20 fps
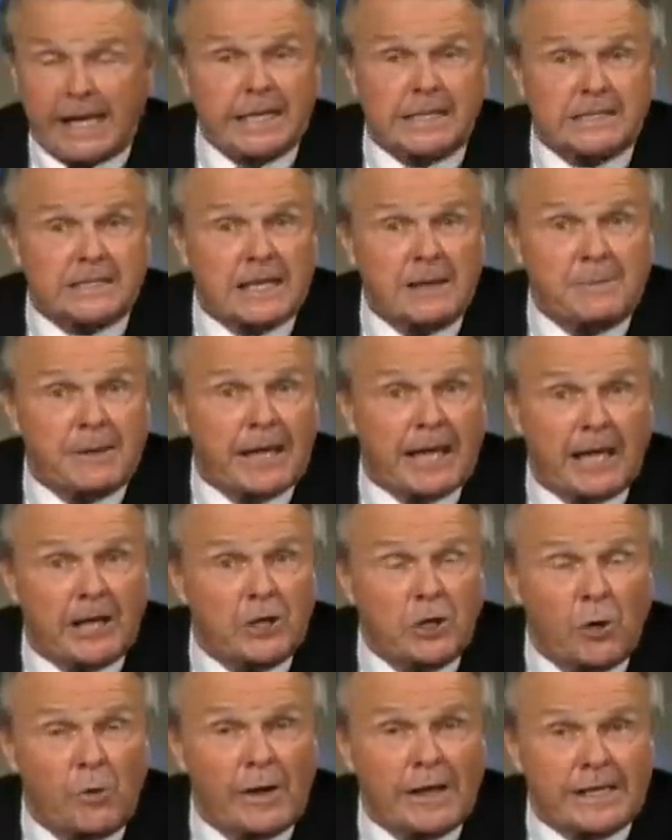It's coming at
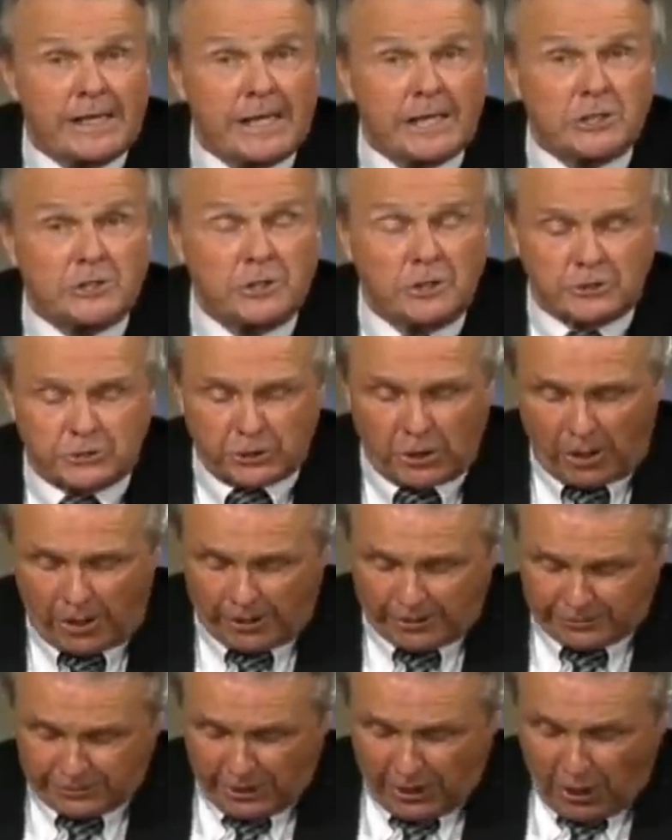no additional
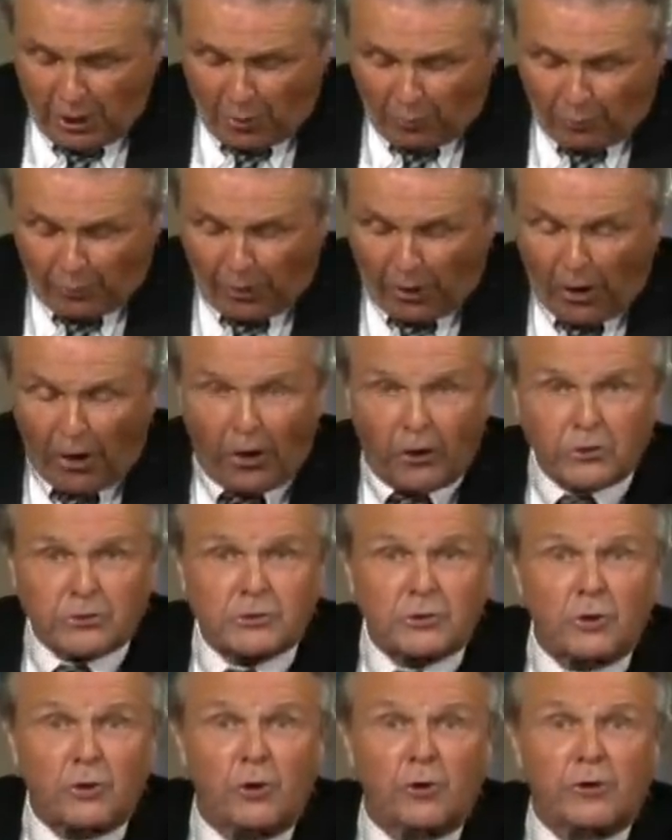charge. We're
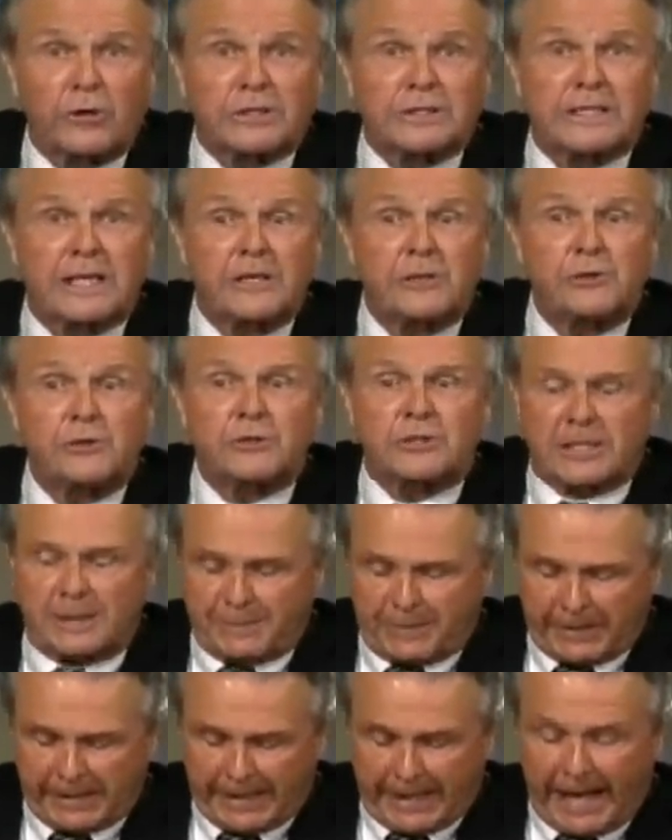also going to send you
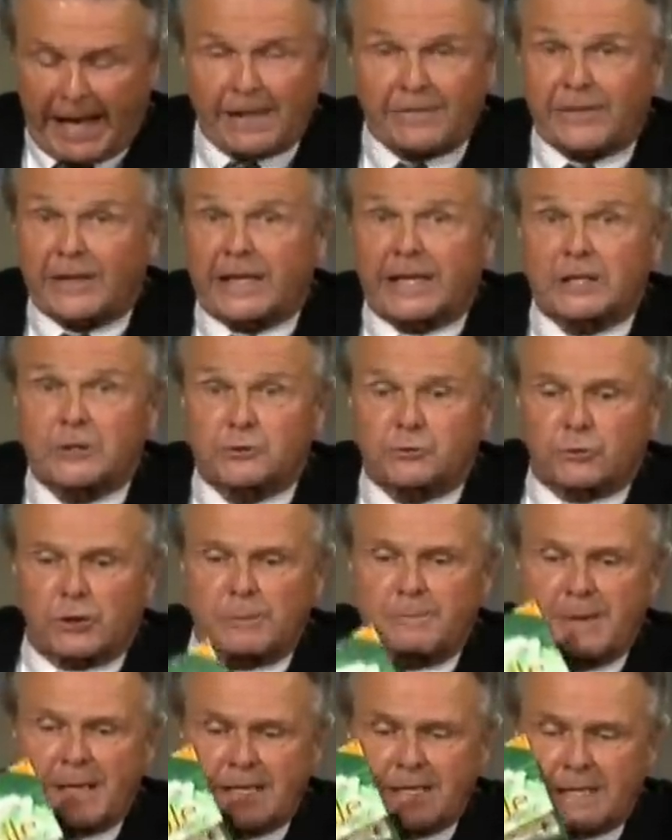something that I think is
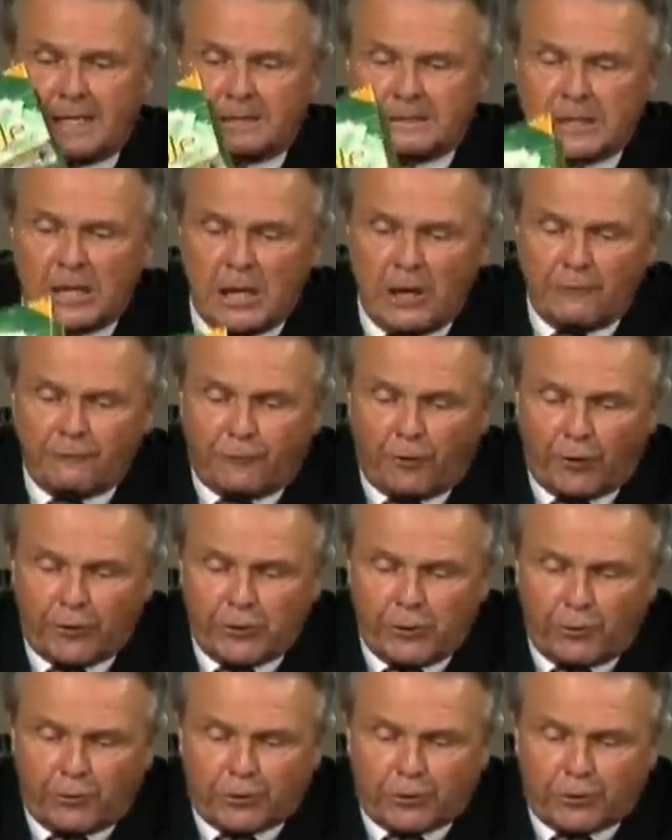tremendous for your